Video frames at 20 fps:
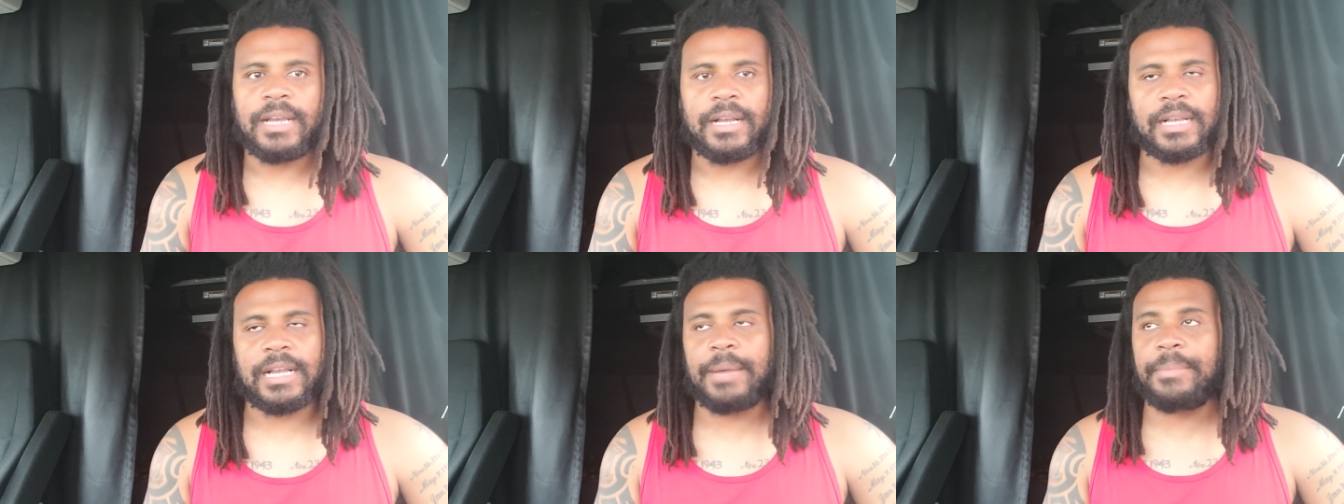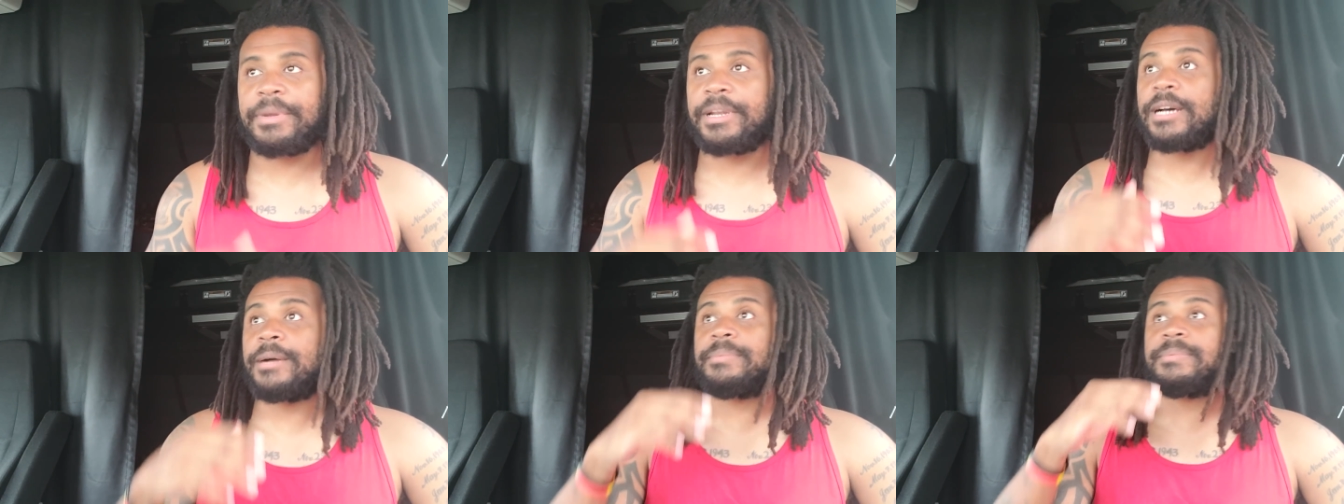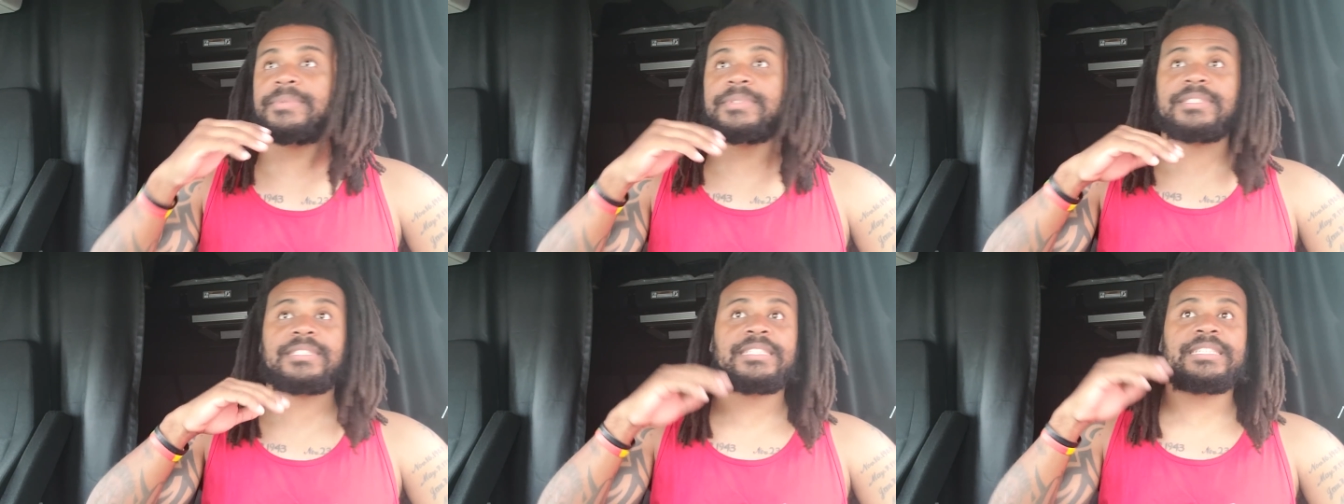Coming up
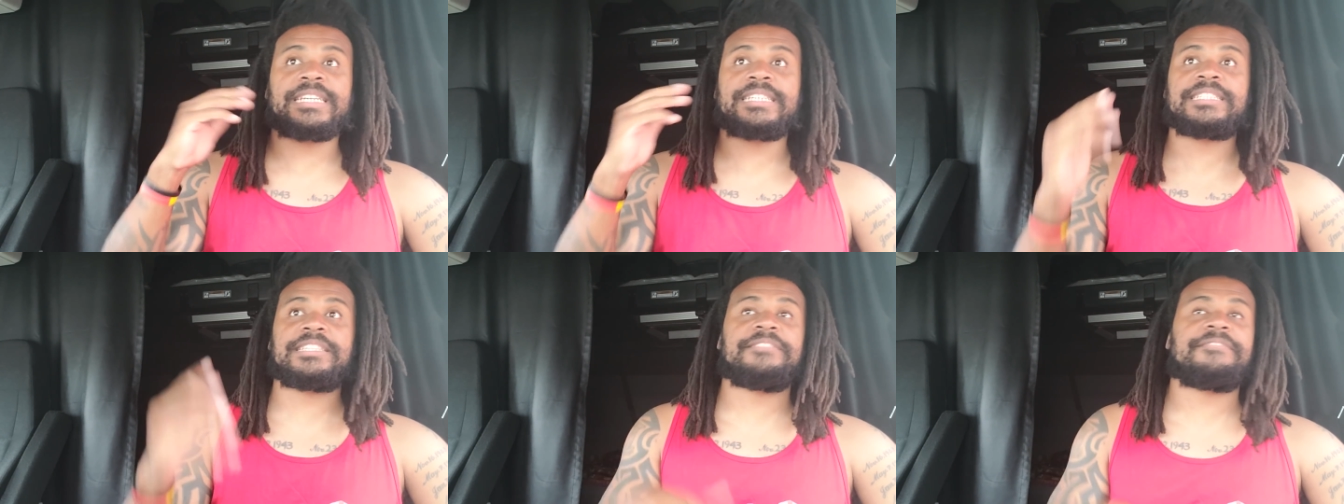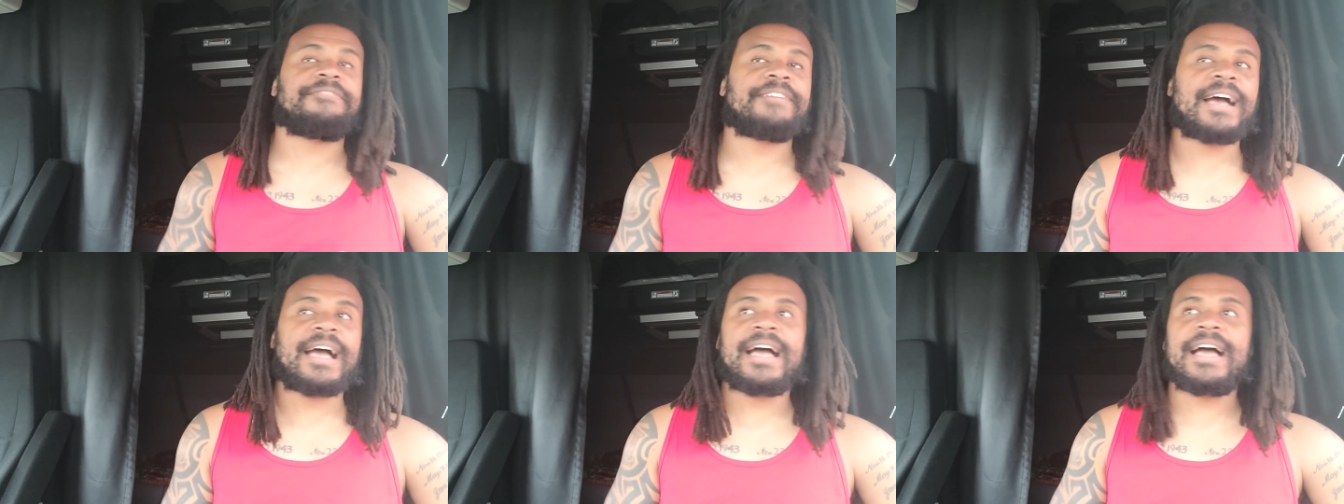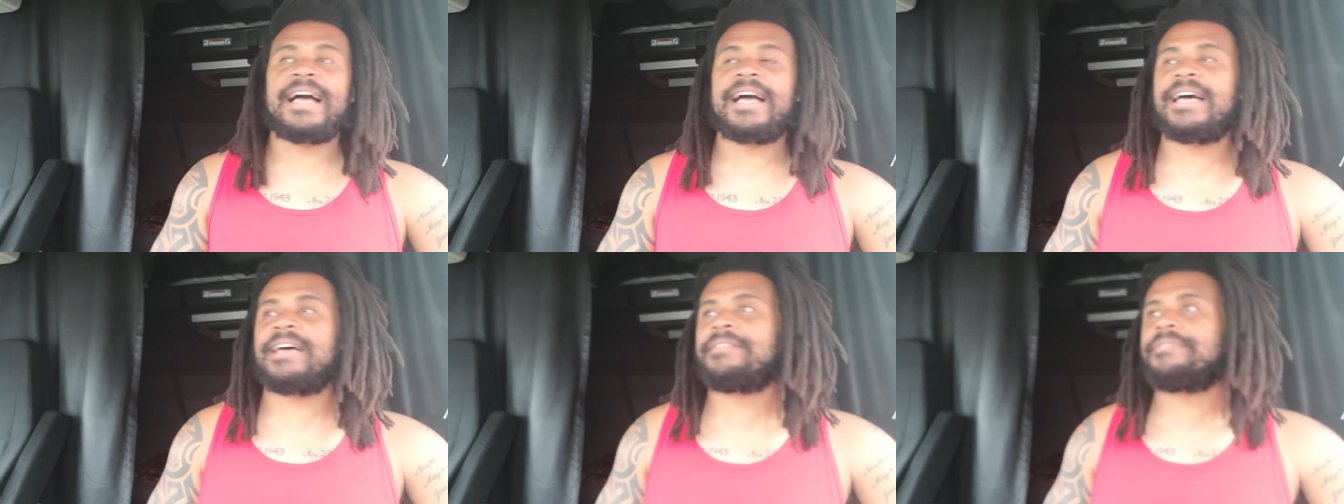
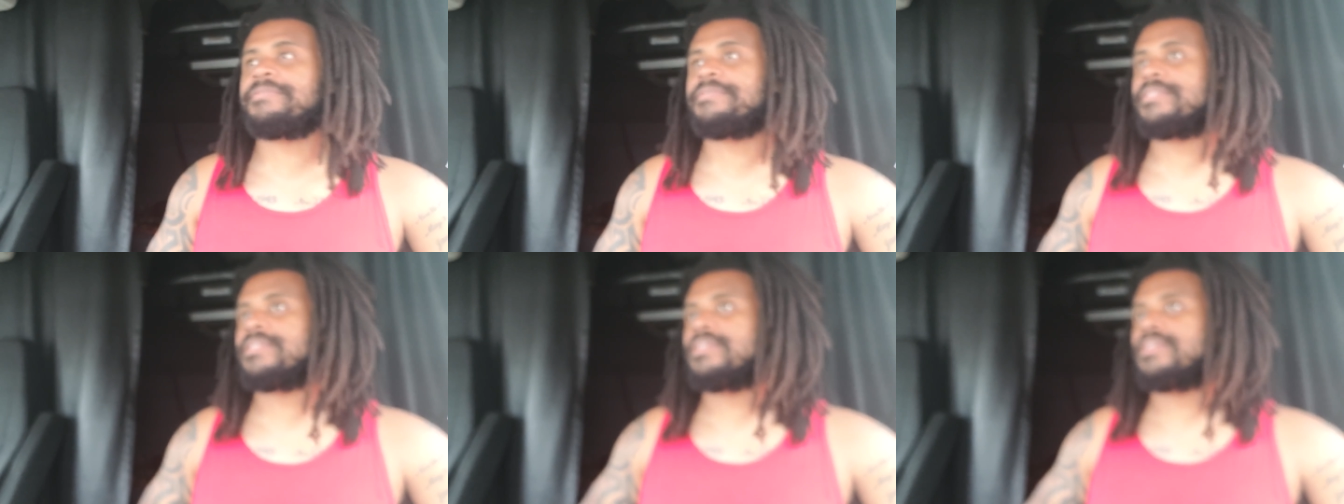65,